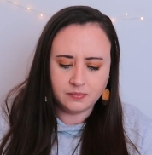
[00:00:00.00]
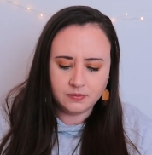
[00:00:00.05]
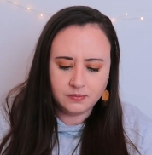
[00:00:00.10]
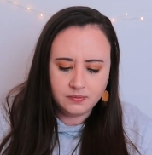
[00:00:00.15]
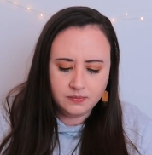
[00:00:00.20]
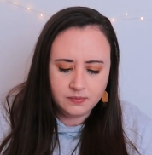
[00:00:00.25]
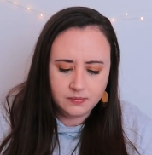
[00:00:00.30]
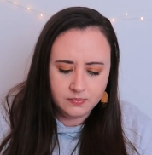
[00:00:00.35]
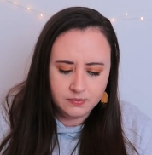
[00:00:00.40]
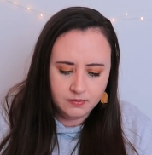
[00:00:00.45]

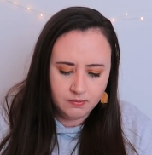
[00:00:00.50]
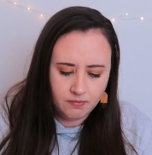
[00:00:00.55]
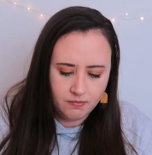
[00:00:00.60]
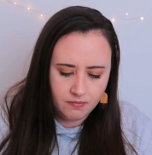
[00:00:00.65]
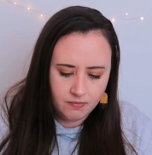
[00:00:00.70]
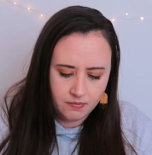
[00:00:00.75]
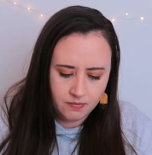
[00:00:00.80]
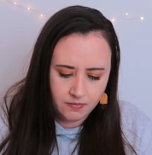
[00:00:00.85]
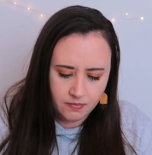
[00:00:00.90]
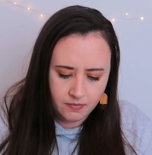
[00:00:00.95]

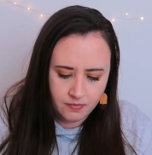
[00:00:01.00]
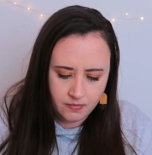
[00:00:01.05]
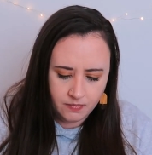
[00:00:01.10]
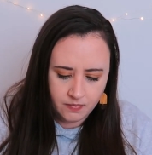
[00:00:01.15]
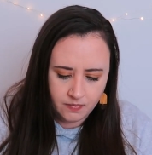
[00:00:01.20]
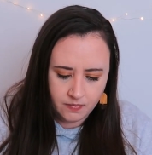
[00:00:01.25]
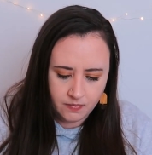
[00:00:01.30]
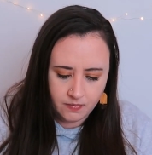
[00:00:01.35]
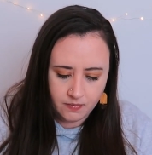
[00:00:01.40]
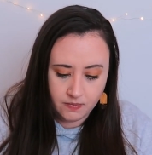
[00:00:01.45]

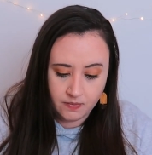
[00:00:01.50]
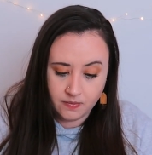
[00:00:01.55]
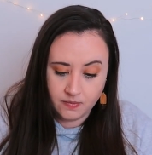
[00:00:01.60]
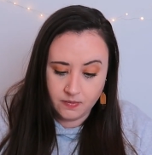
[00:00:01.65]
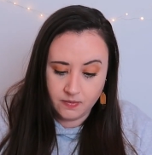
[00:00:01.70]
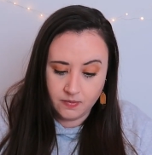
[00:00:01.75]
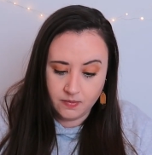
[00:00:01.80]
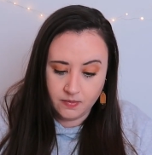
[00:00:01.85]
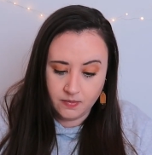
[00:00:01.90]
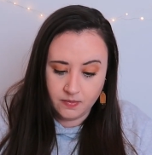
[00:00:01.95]

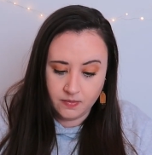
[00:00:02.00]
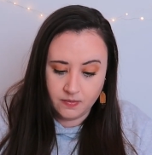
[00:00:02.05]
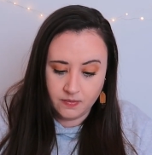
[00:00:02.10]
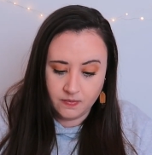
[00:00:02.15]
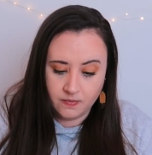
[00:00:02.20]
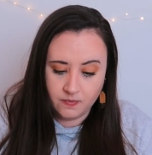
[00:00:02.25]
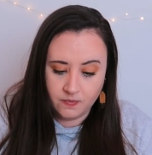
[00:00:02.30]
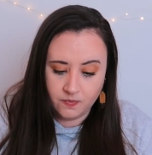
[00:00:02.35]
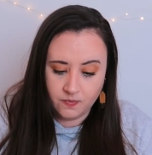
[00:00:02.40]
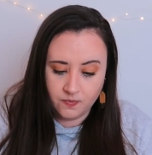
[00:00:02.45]

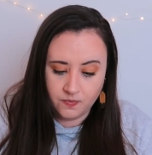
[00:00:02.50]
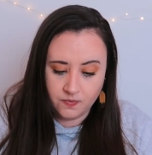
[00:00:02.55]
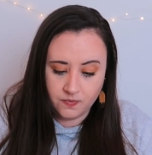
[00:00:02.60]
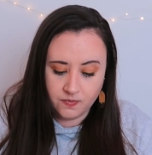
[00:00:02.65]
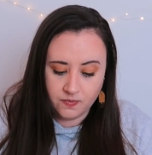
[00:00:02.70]
Nothing is said.